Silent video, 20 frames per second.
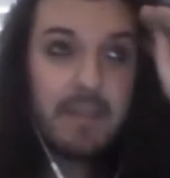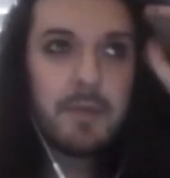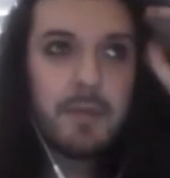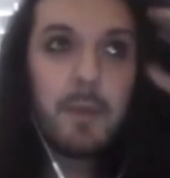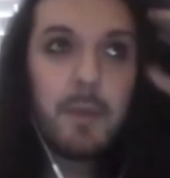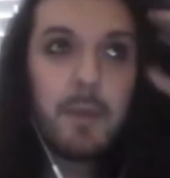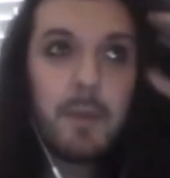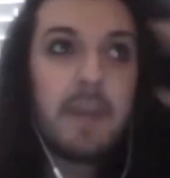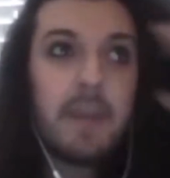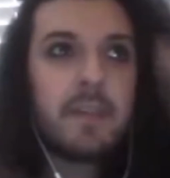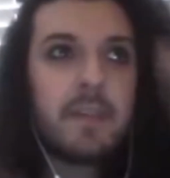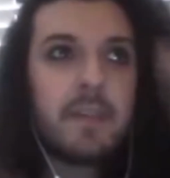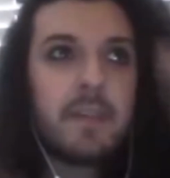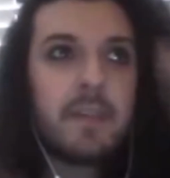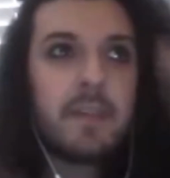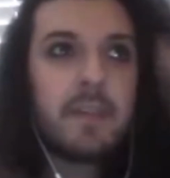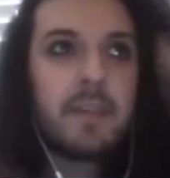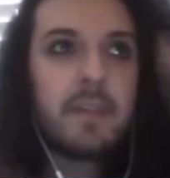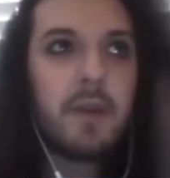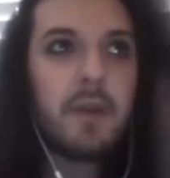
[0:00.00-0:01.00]
basically, well,
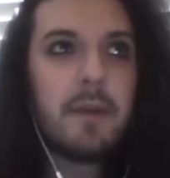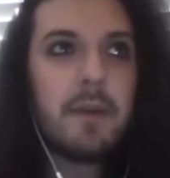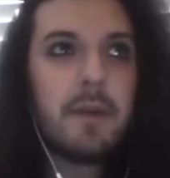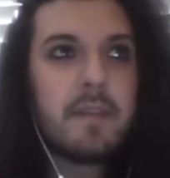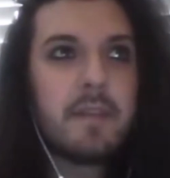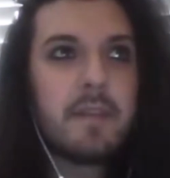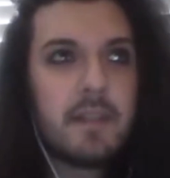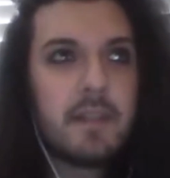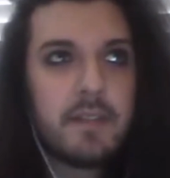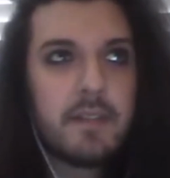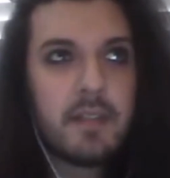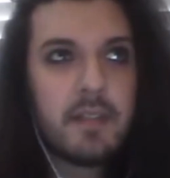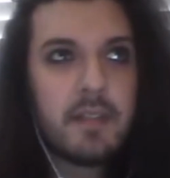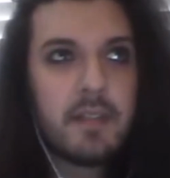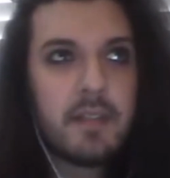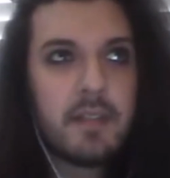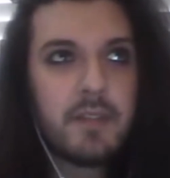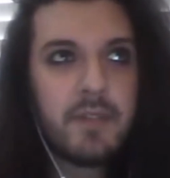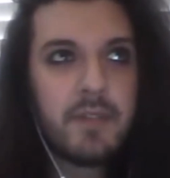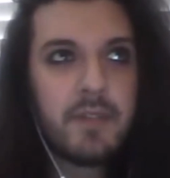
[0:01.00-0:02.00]
basically what happened in Eternity's
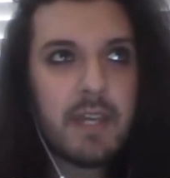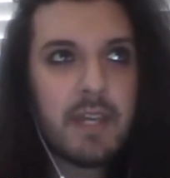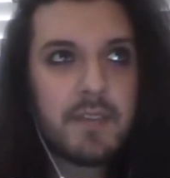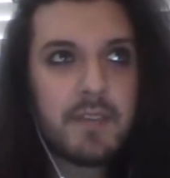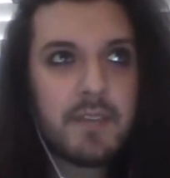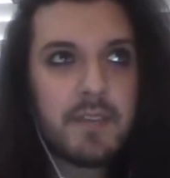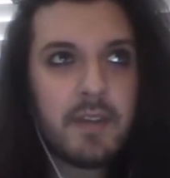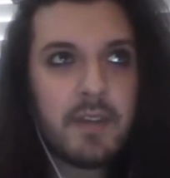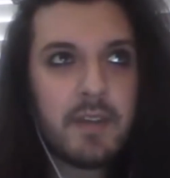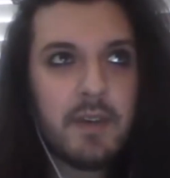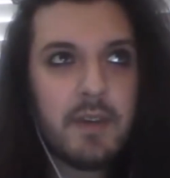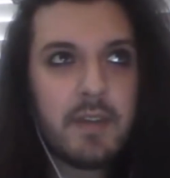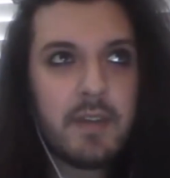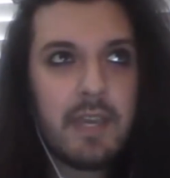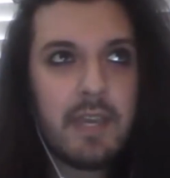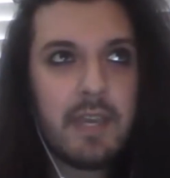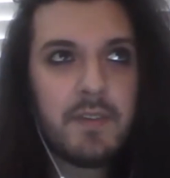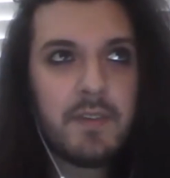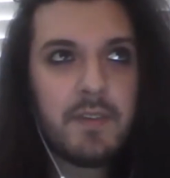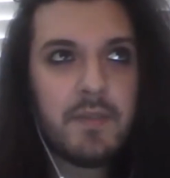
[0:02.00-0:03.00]
Child fiasco,
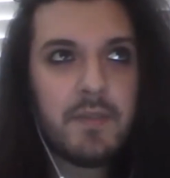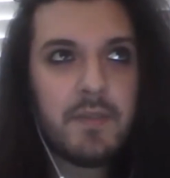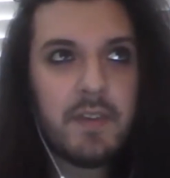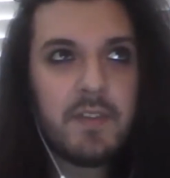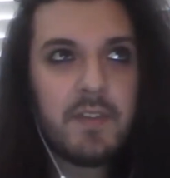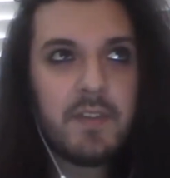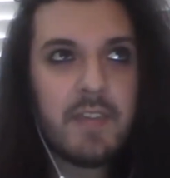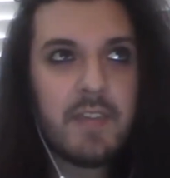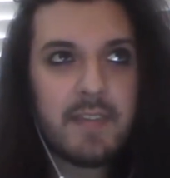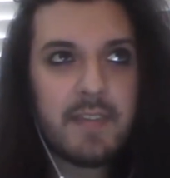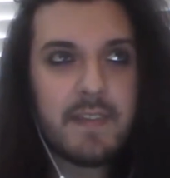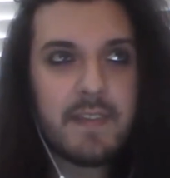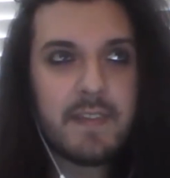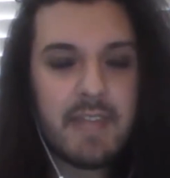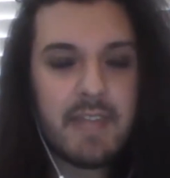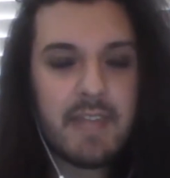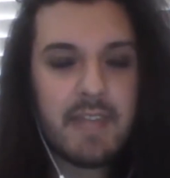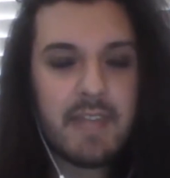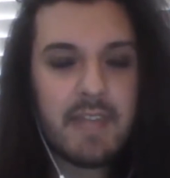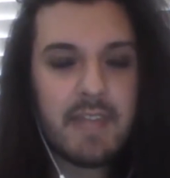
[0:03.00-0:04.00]
okay, so first it was X
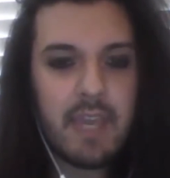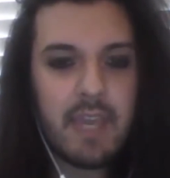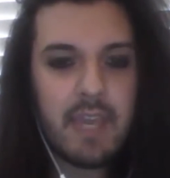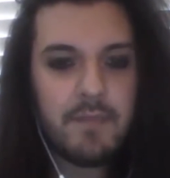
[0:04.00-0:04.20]
N A.